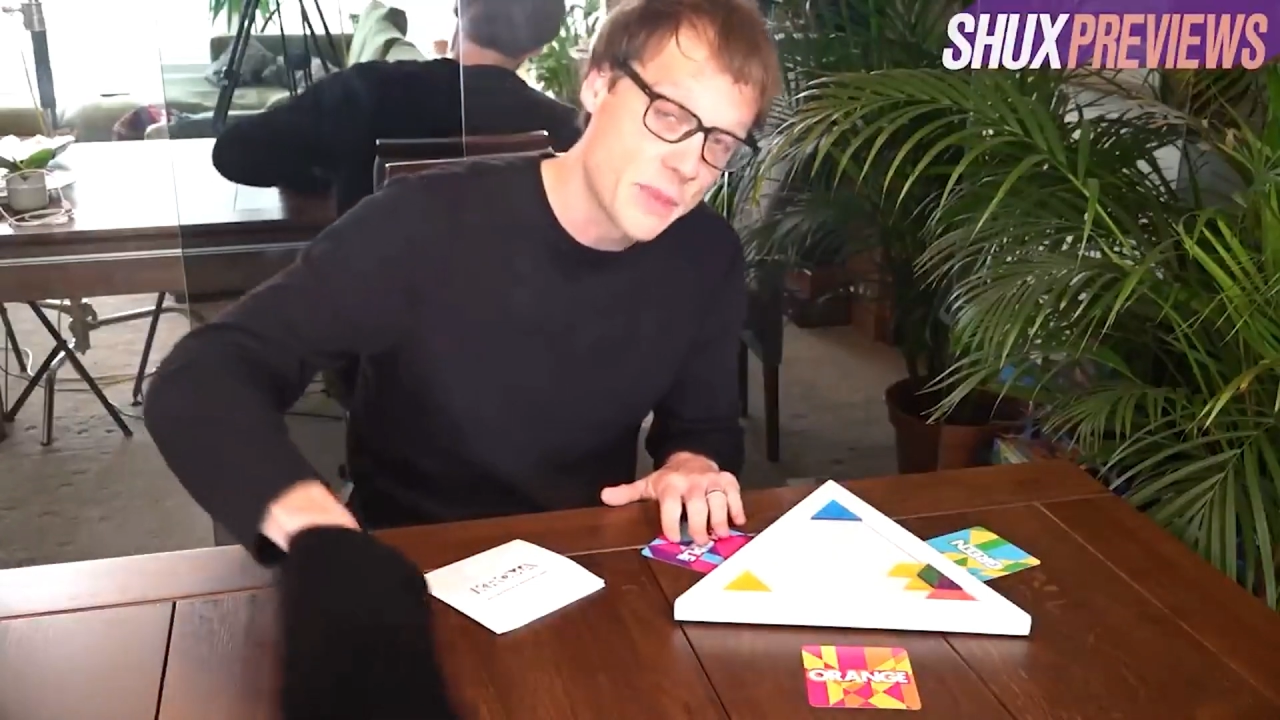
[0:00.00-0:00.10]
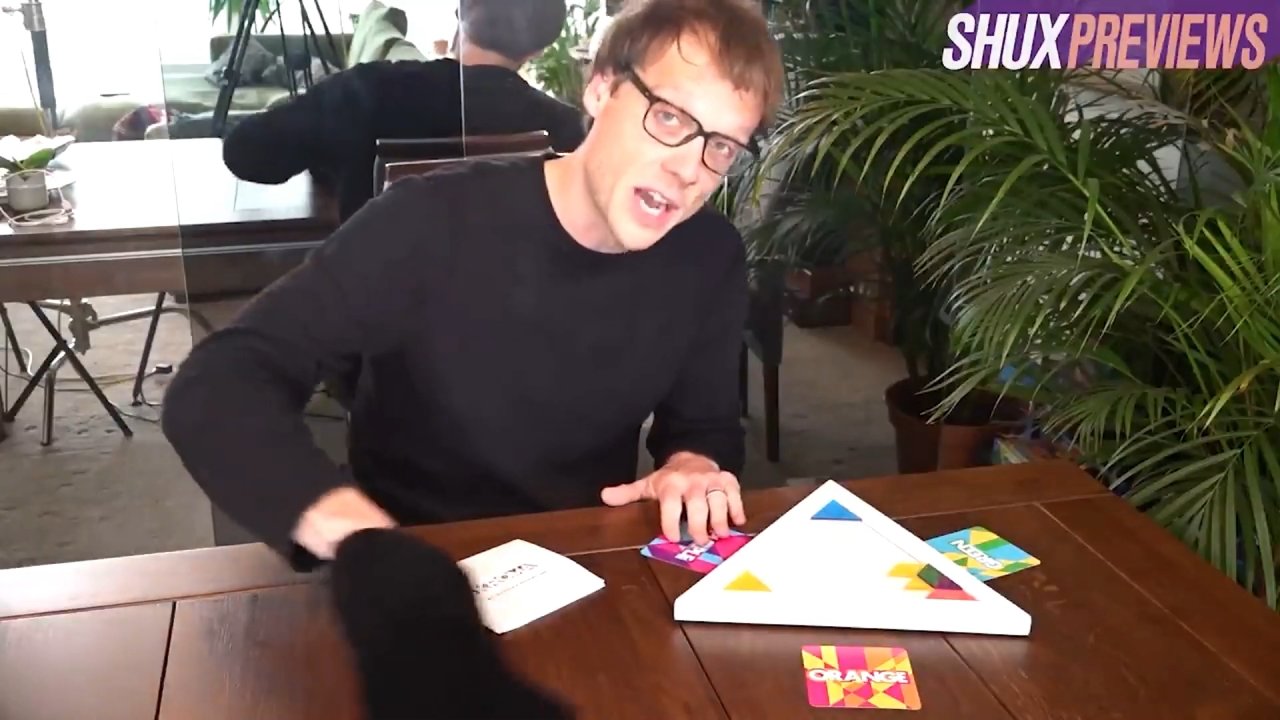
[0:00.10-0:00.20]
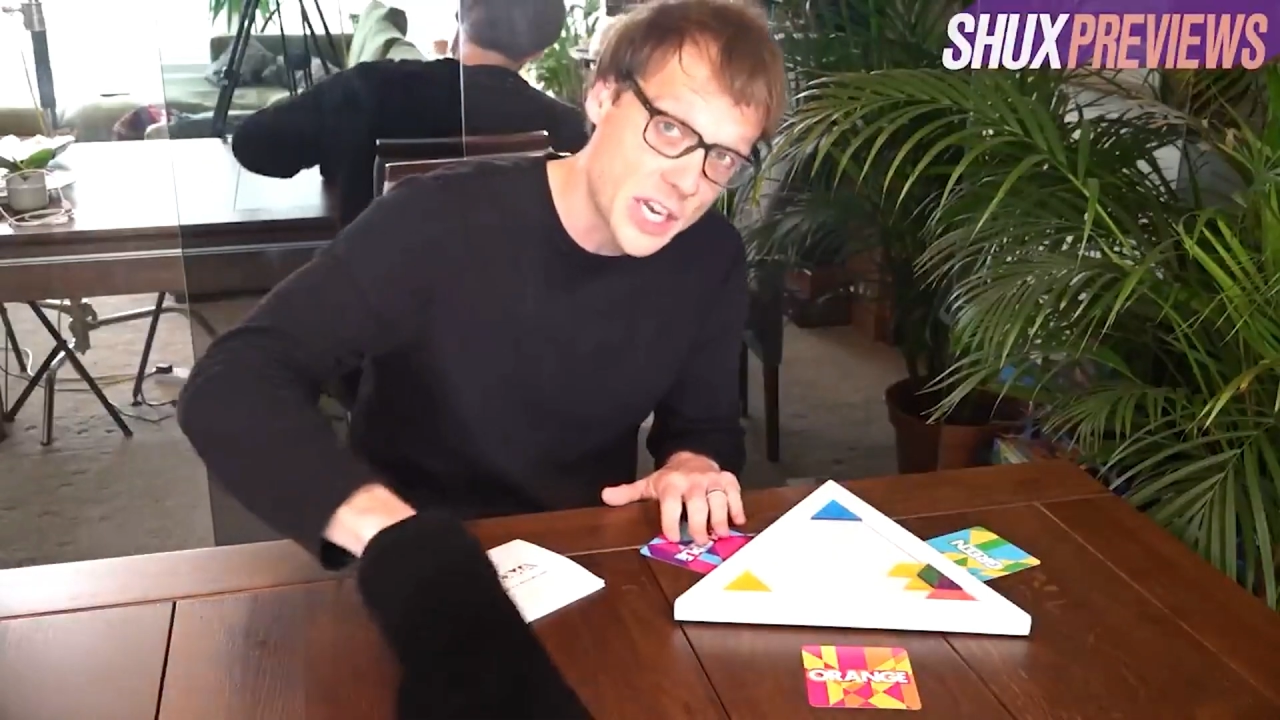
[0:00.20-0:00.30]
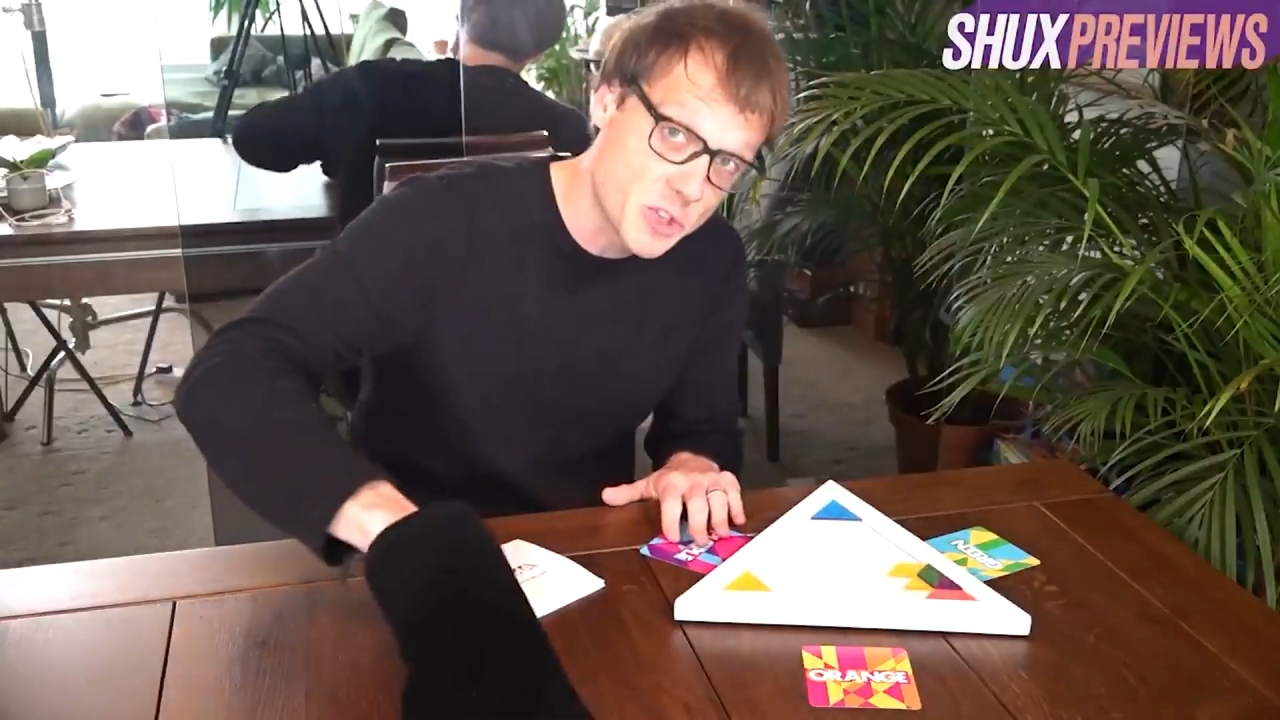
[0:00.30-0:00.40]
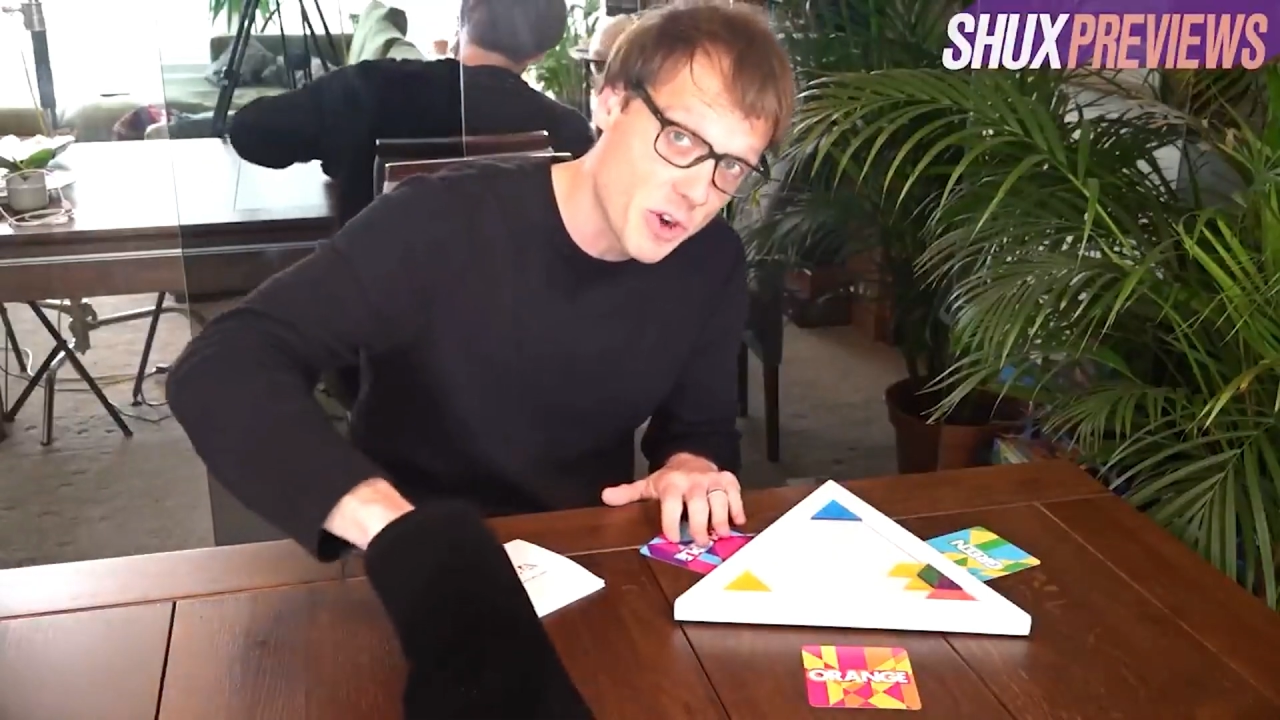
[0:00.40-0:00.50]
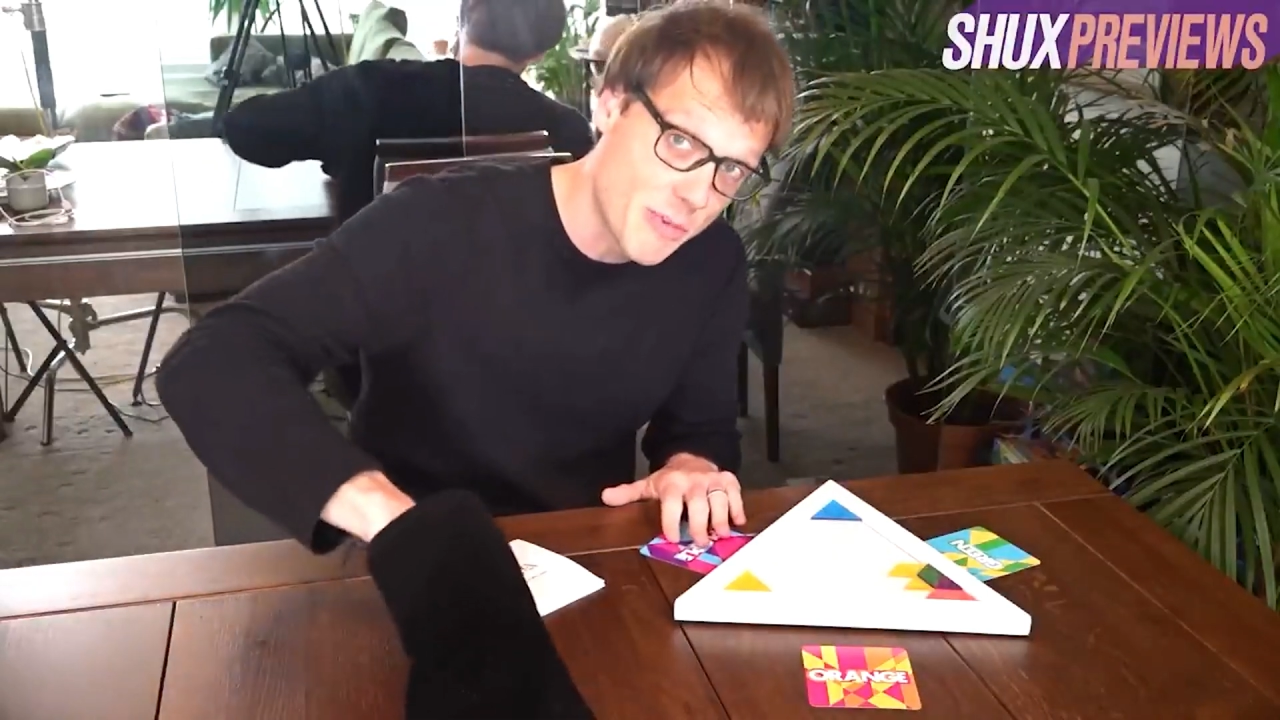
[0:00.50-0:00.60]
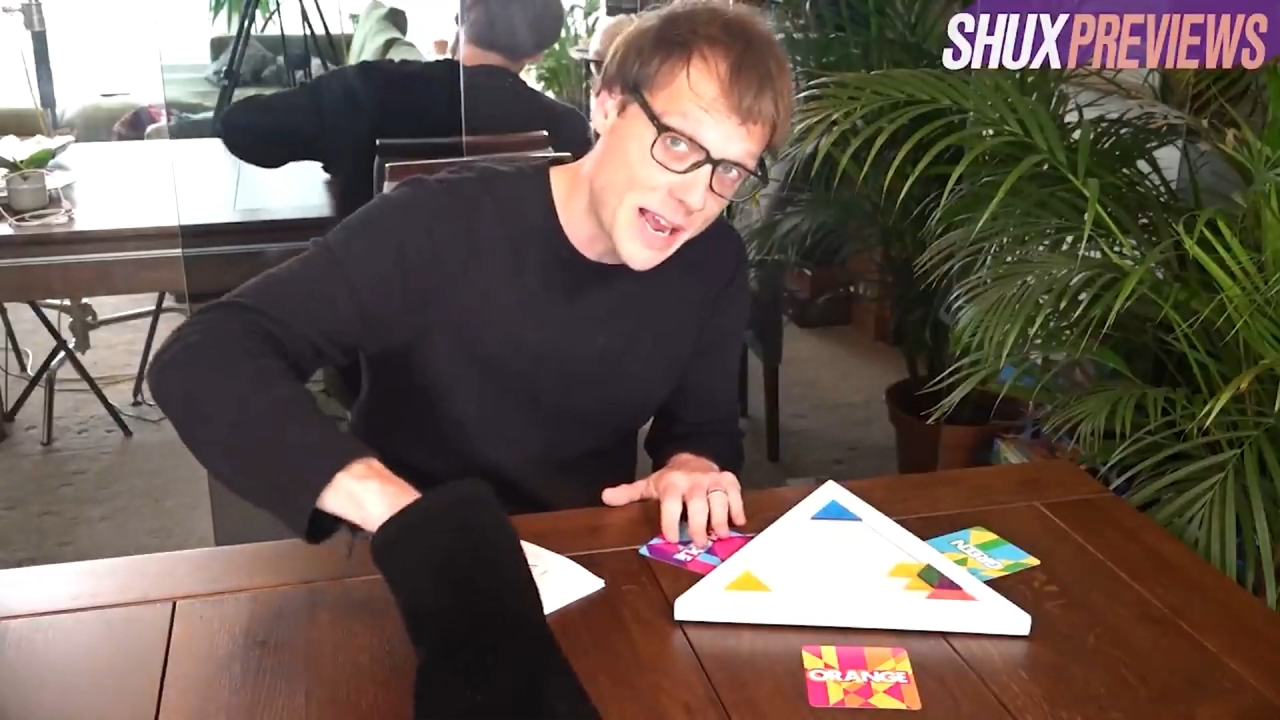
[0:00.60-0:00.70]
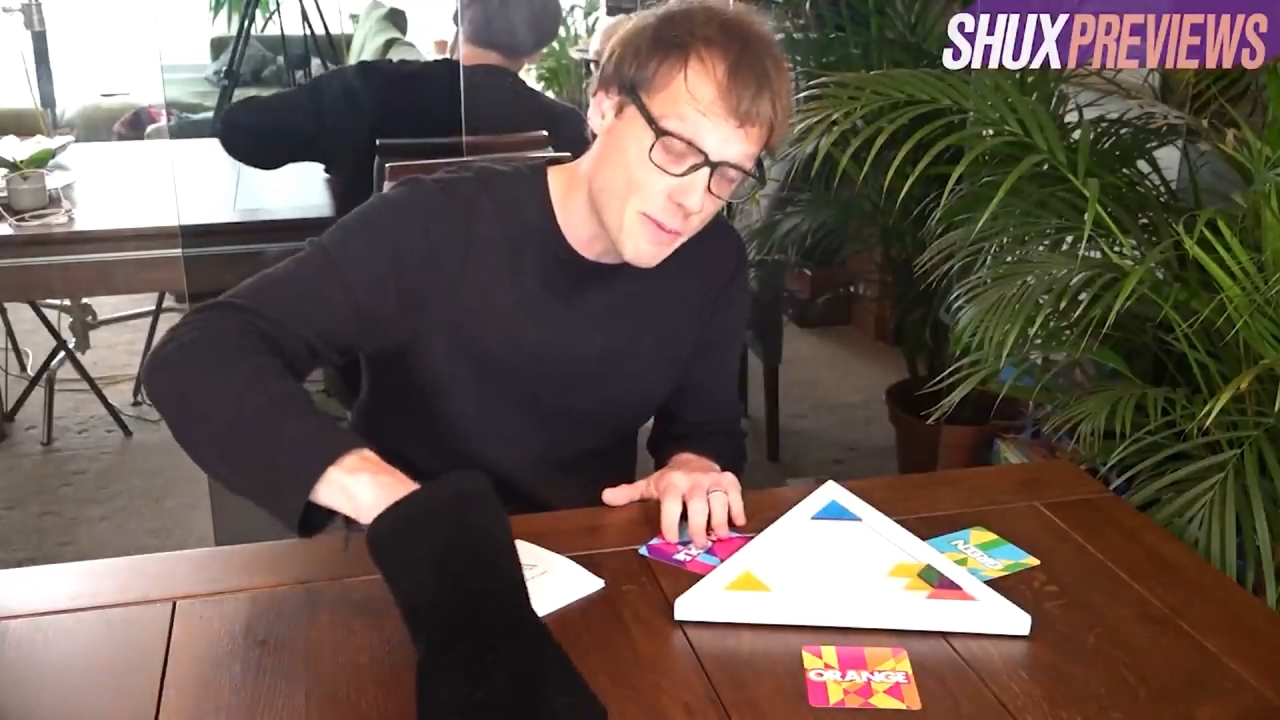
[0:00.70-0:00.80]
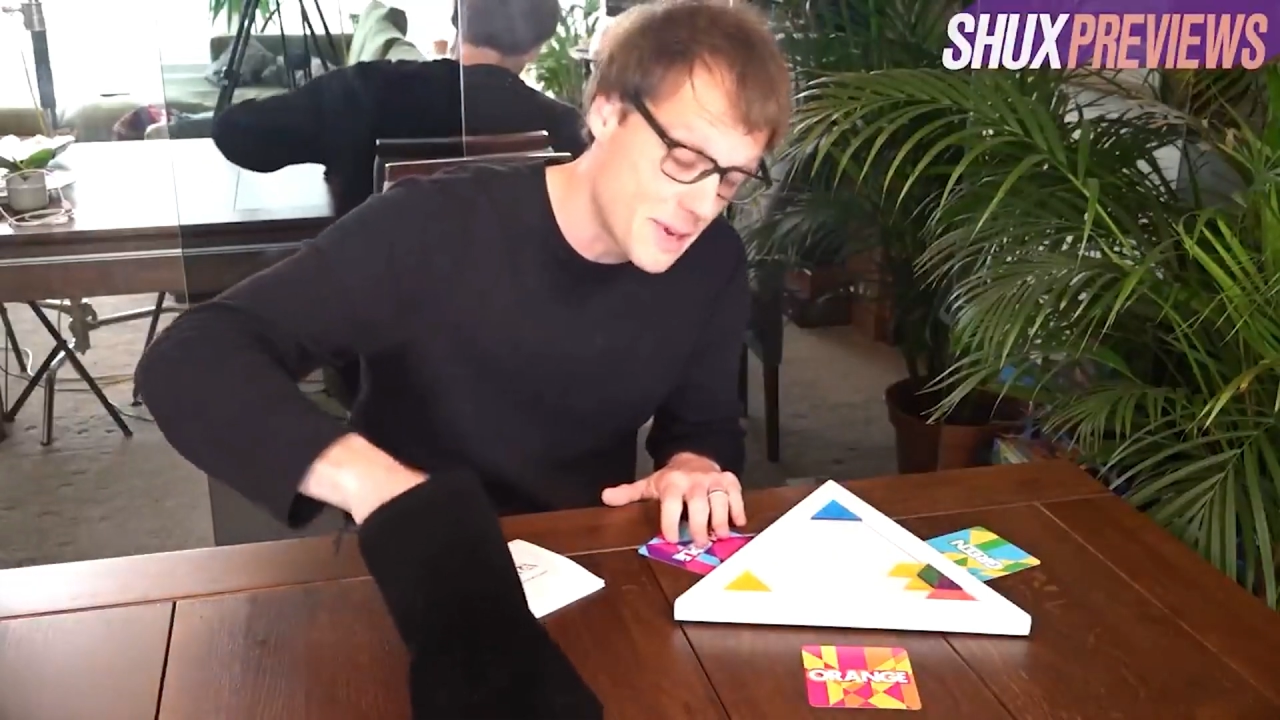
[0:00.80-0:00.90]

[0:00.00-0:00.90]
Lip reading: I draw a random